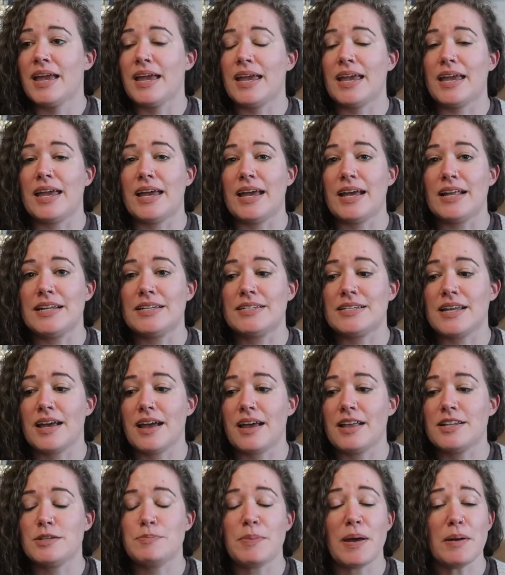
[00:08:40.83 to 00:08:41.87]
And
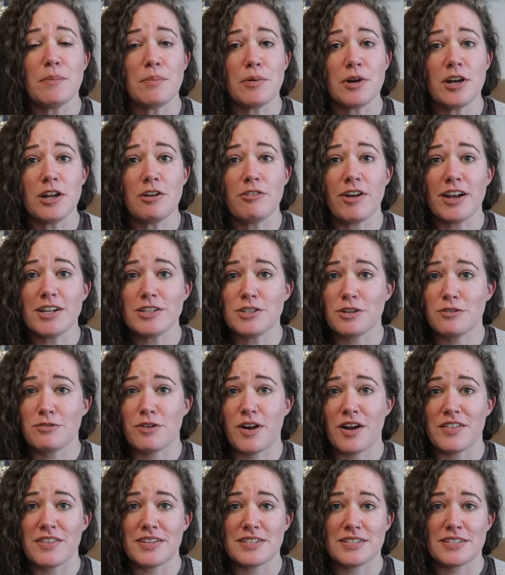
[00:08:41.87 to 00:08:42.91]
it's been pretty great so
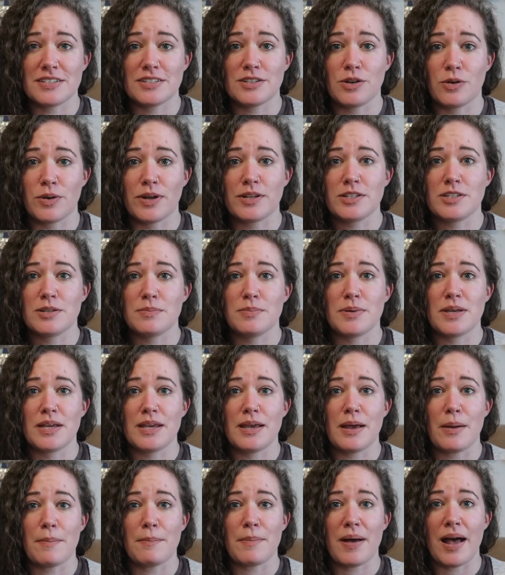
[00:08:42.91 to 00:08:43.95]
far. This is going to
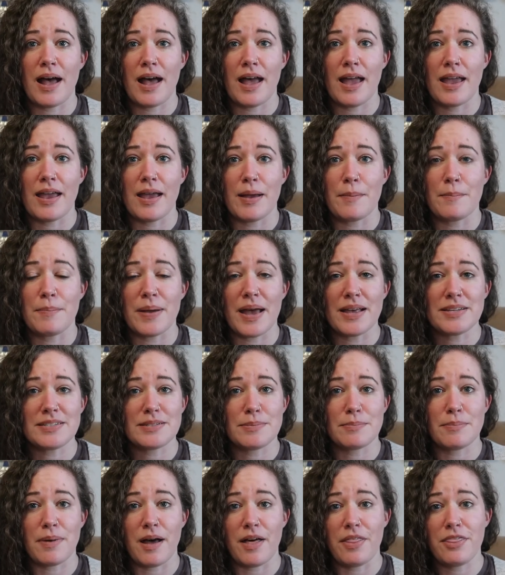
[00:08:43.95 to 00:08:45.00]
be my
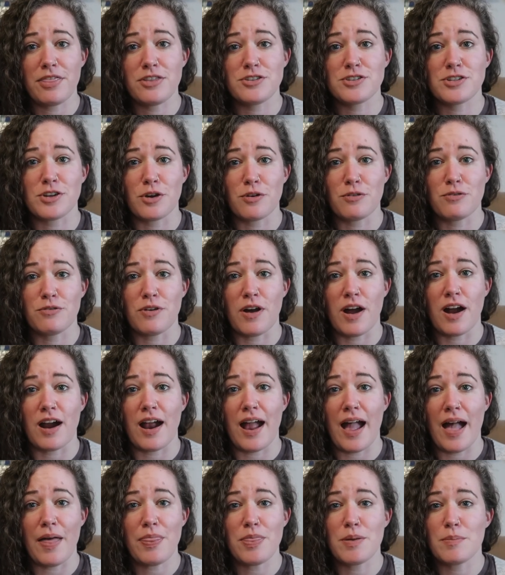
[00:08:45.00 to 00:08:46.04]
best month so far
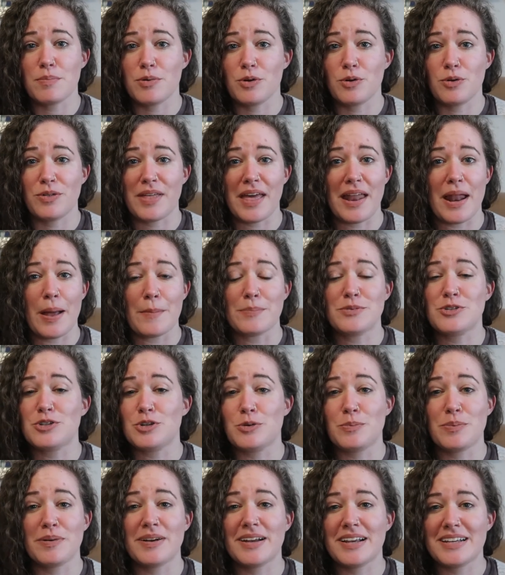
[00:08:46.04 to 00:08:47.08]
at the booth, and I'm
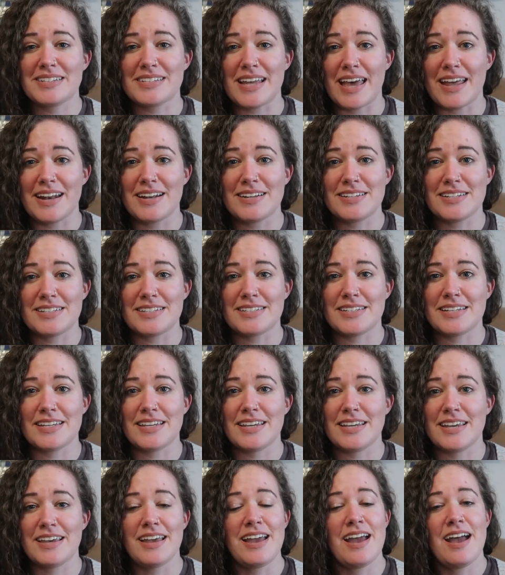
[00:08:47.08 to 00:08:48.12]
super excited to
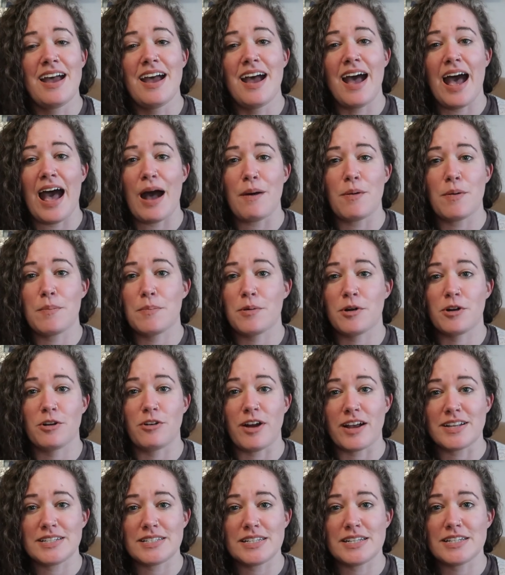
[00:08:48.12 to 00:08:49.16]
see how it
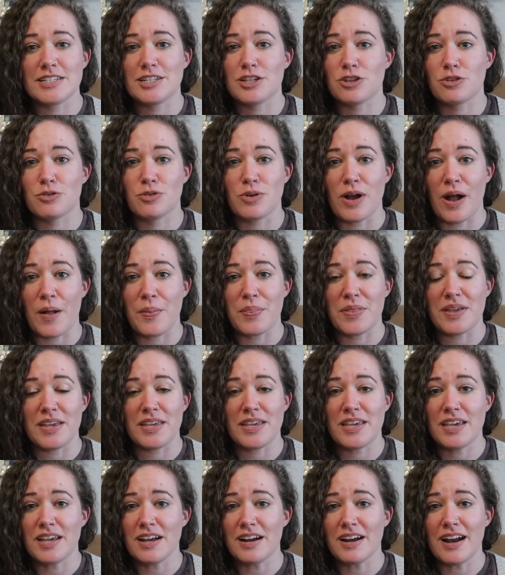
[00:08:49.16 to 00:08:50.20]
progresses throughout the
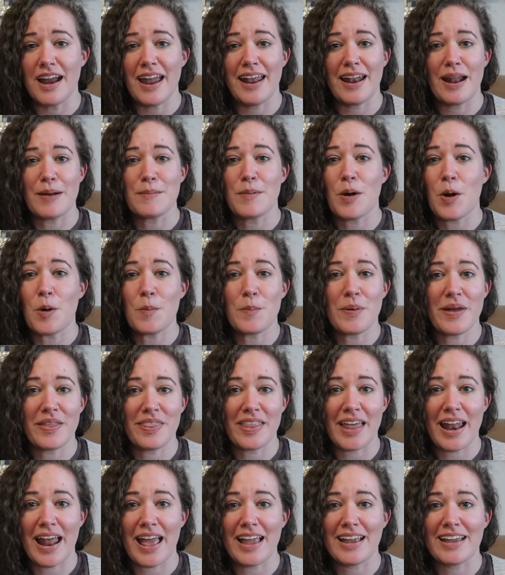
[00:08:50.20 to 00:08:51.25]
year. And I'm
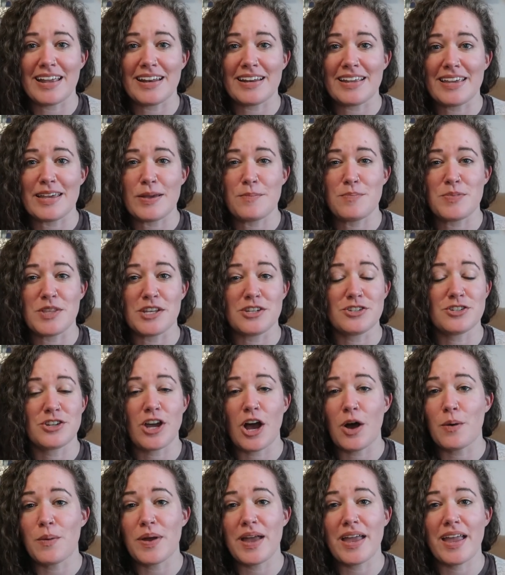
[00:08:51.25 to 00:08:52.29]
hoping that I can keep this
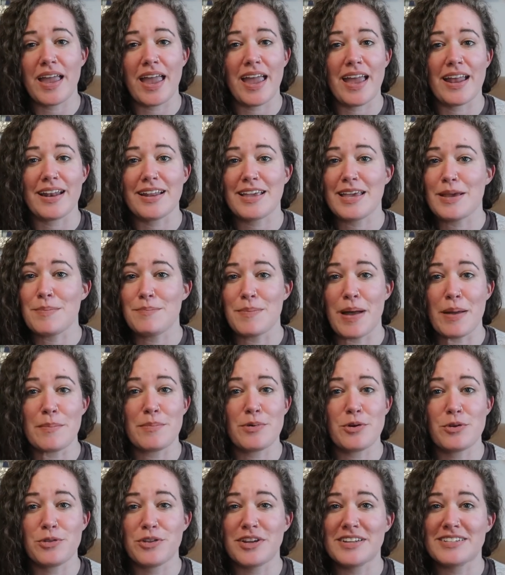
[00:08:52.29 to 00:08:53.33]
going and keep my
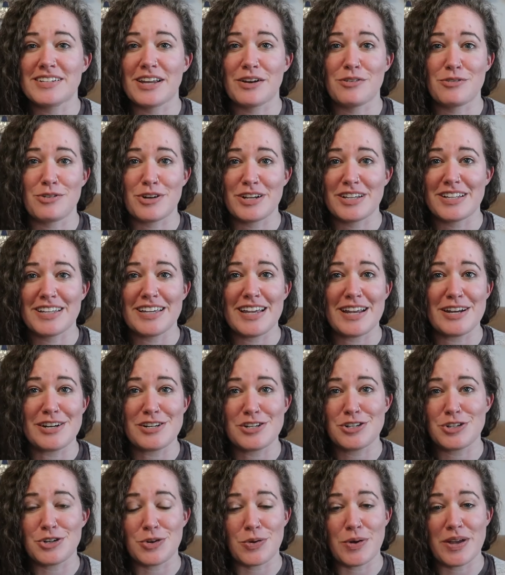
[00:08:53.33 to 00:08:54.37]
booth because I really
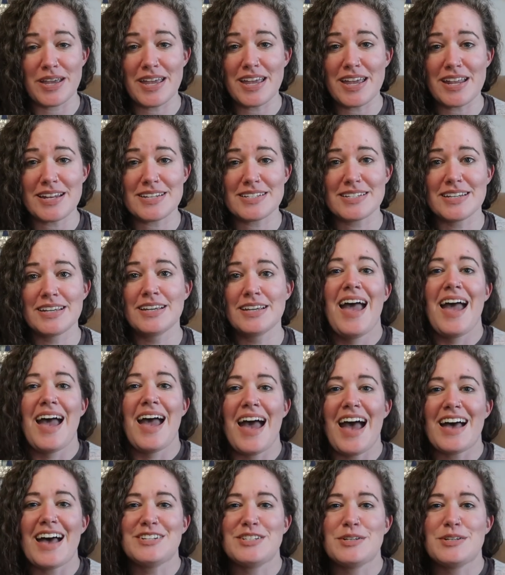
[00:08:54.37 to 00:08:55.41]
enjoy it.
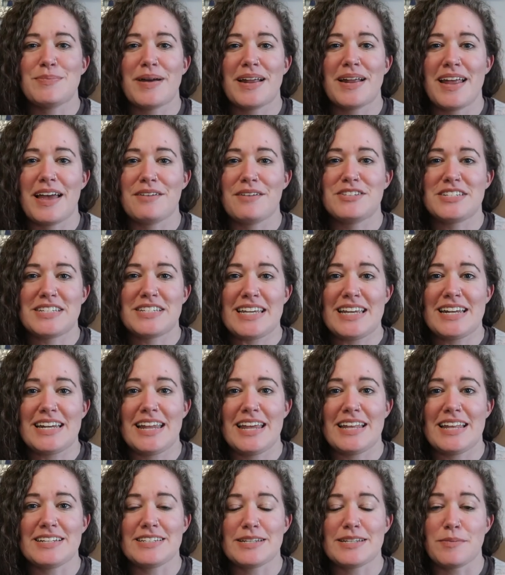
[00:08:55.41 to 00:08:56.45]
As you might have seen
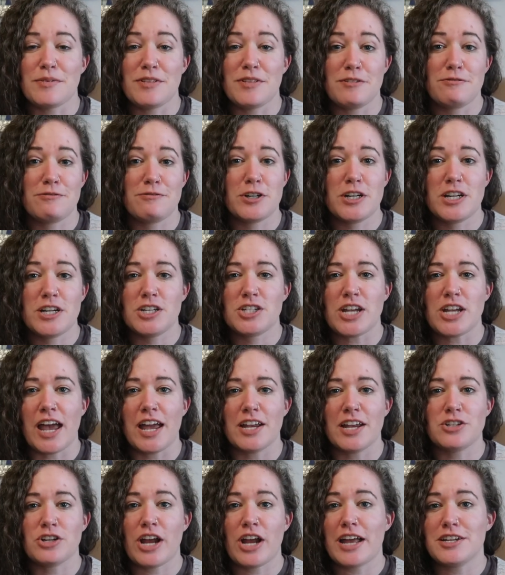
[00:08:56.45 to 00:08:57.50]
in some of the footage,
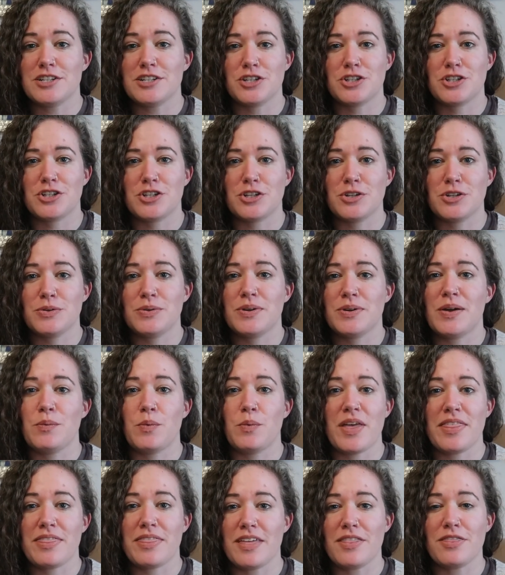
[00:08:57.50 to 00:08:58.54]
I tried to shoot
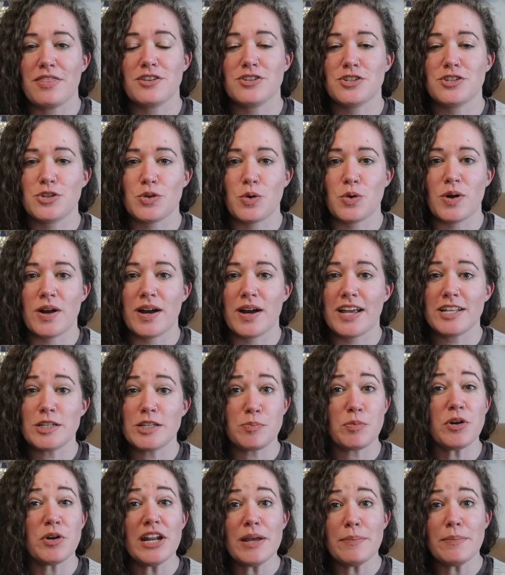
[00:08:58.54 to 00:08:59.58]
within the store.
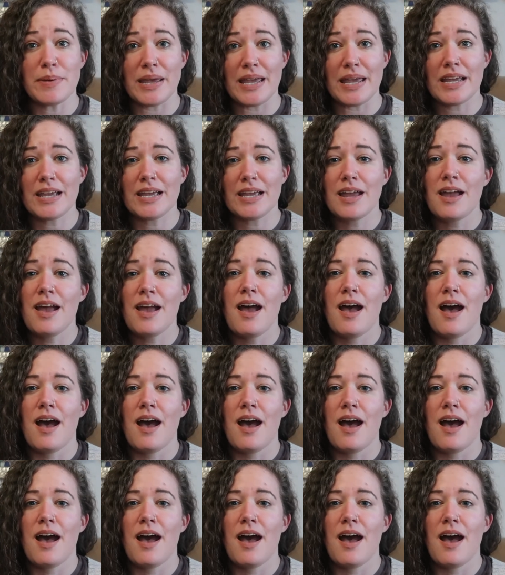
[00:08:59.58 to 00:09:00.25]
It's pretty big.